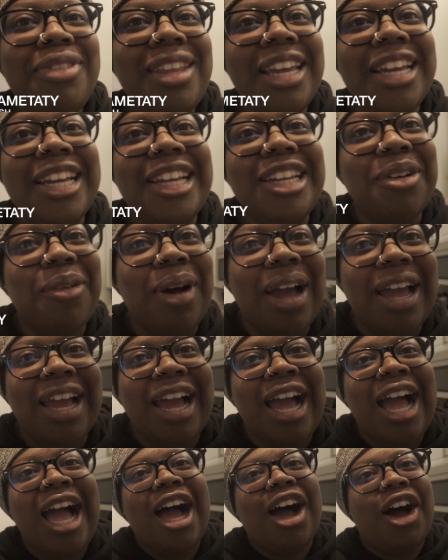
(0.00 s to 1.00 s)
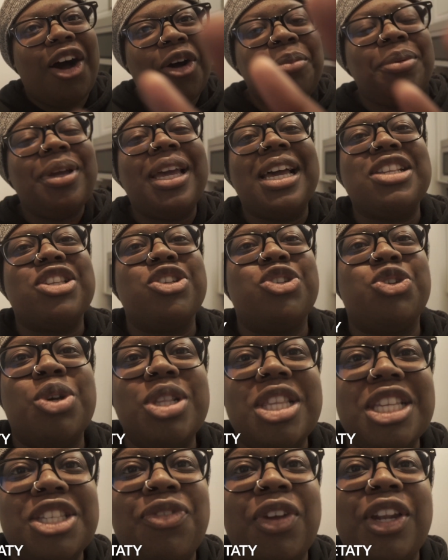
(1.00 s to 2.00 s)
Anyway, I hope you guys
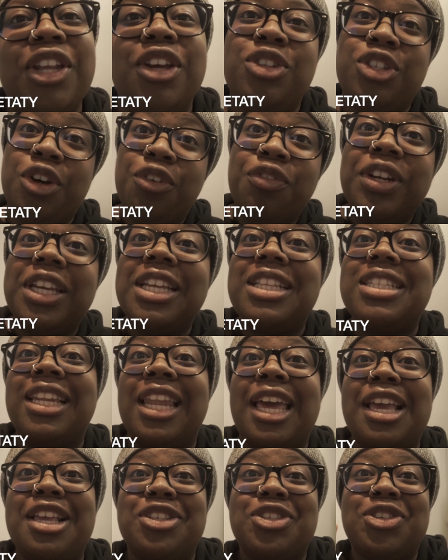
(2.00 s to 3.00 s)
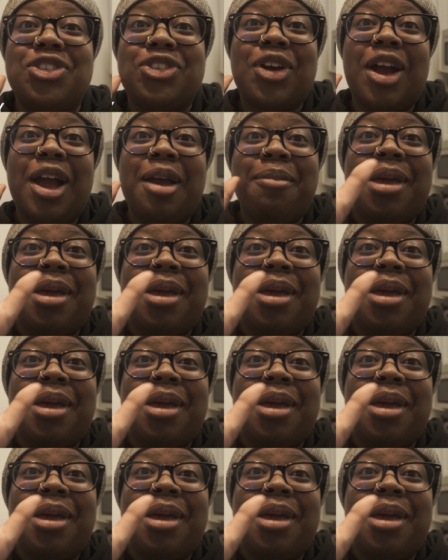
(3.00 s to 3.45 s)
enjoyed this video. Don't forget to like and subscribe,